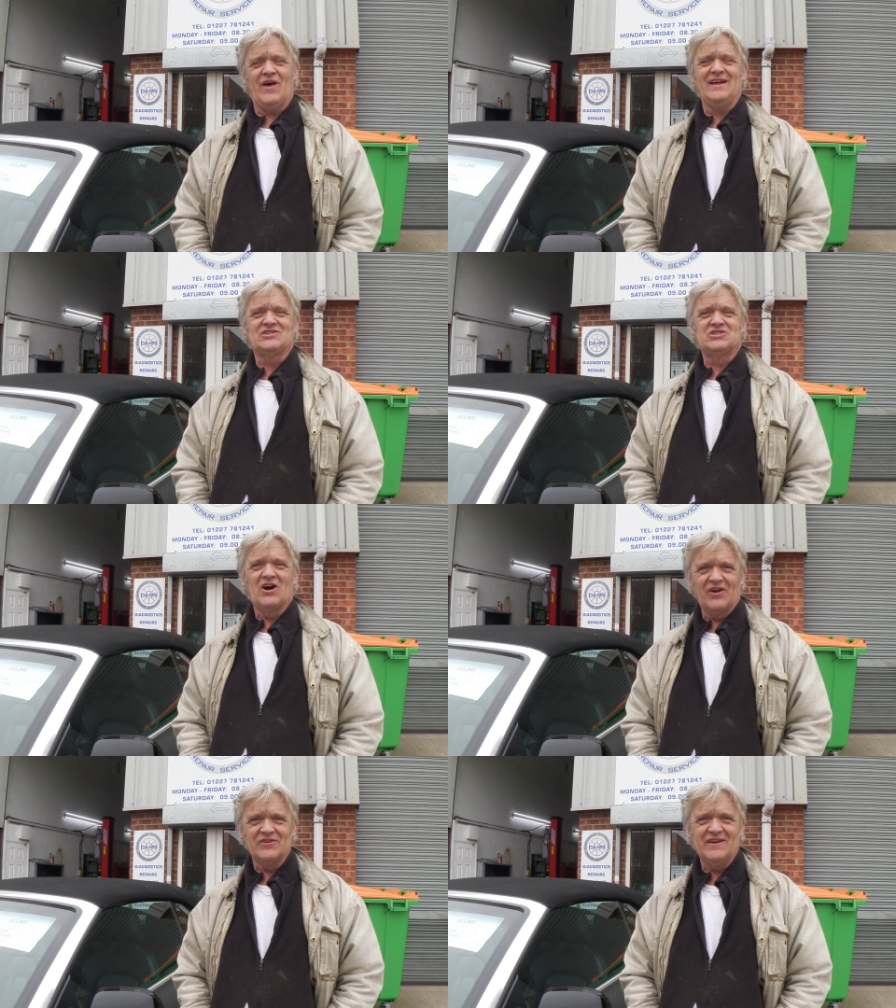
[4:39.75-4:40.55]
They're
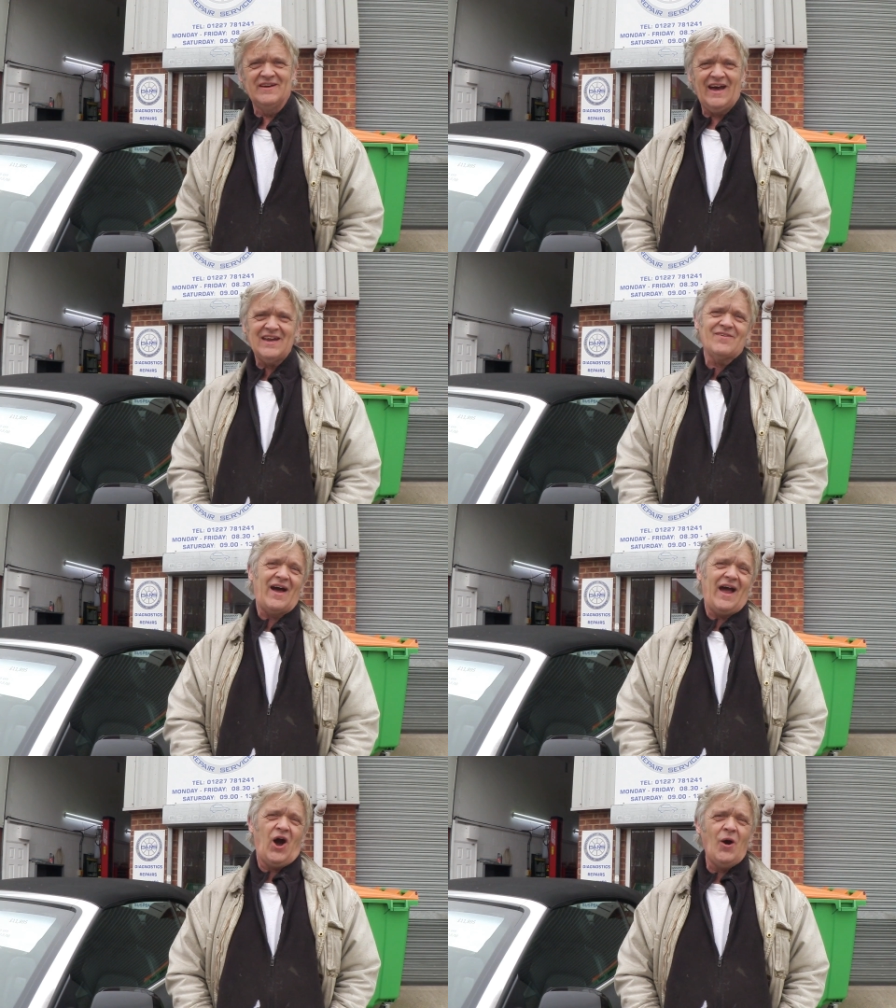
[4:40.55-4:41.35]
done.
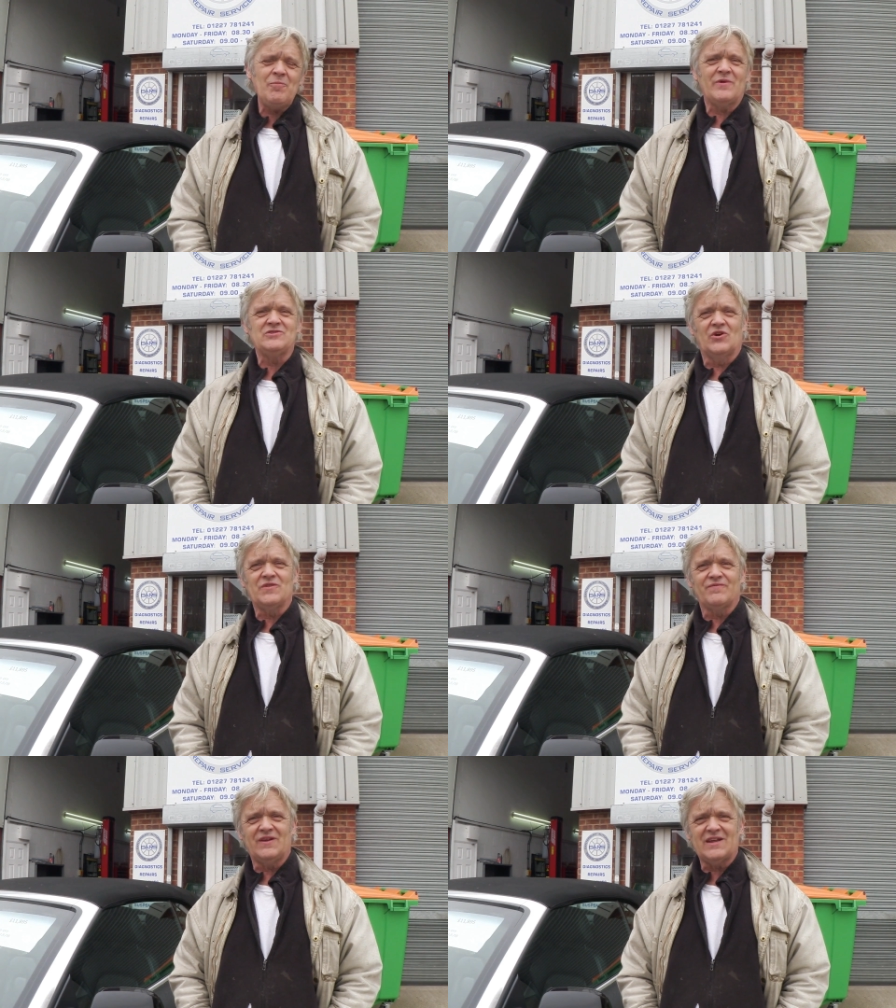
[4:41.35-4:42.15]
Anyway, I hope you
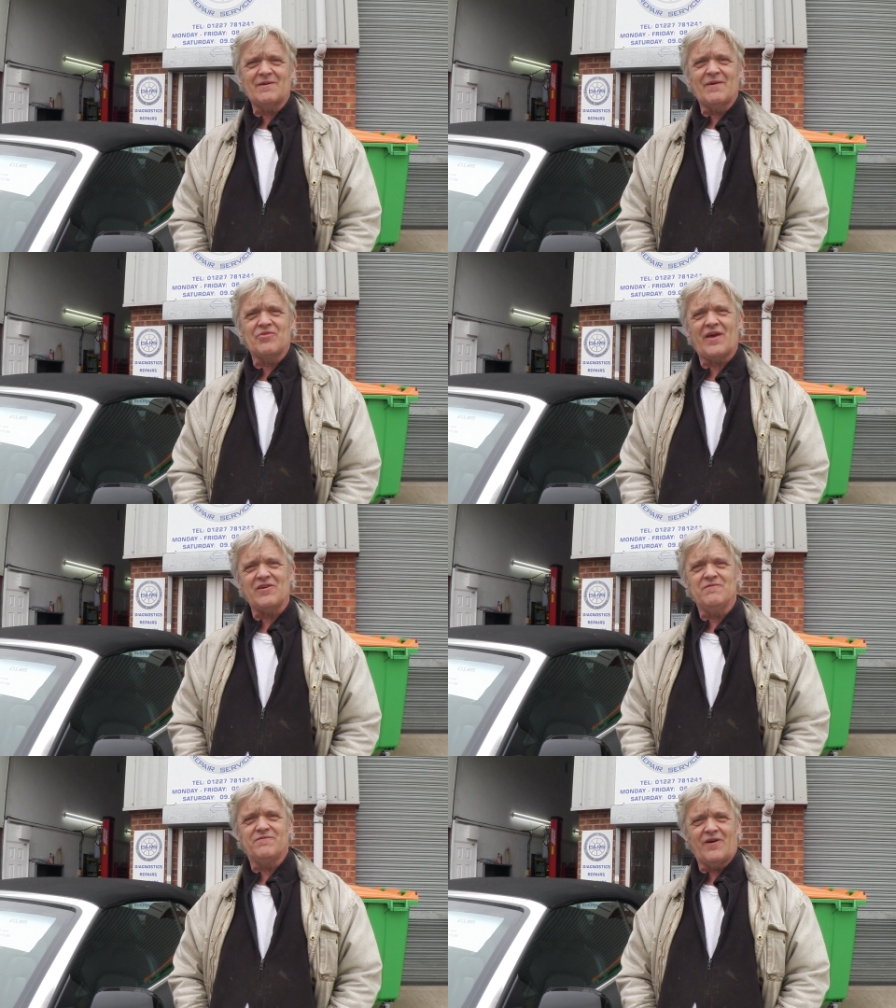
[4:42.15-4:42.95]
enjoyed the video and
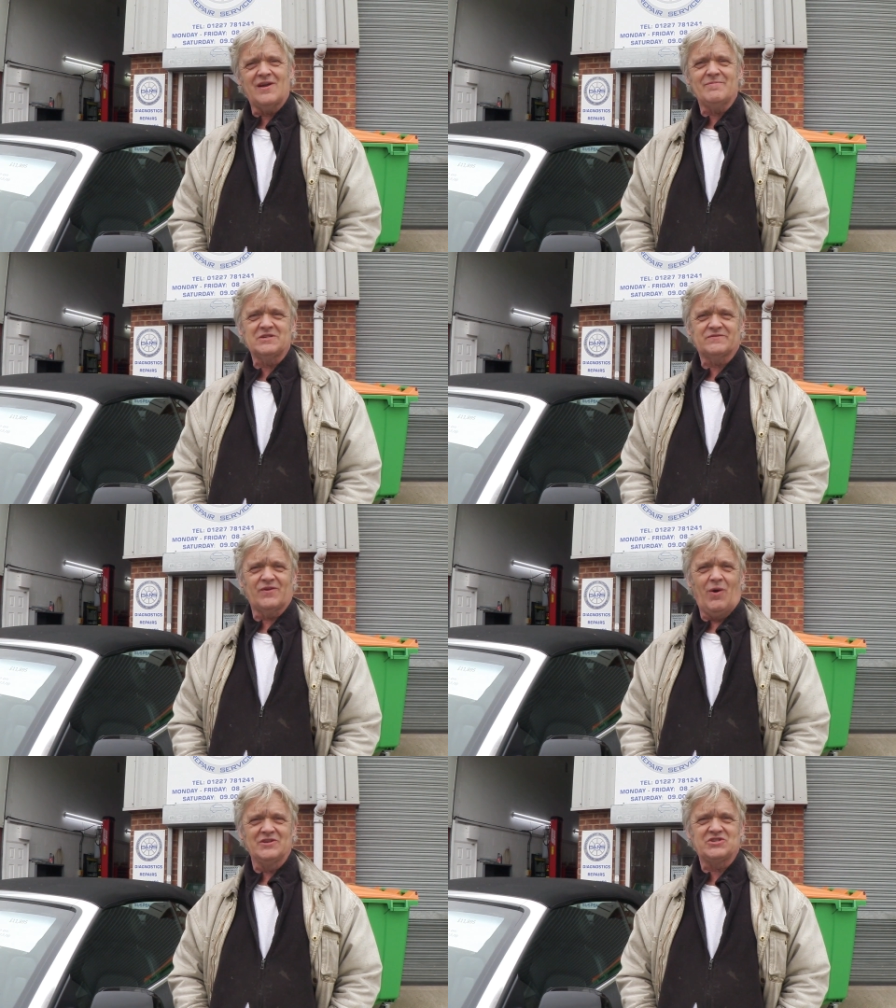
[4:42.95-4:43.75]
thank you very much
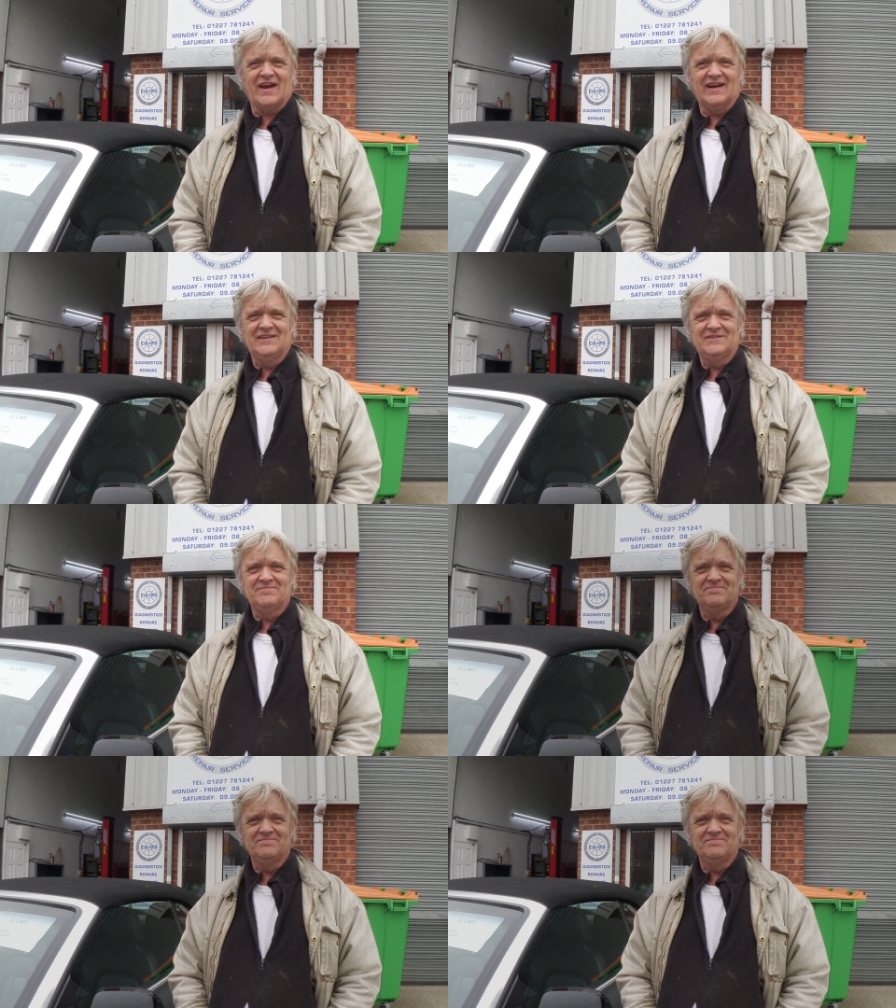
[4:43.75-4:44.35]
for watching.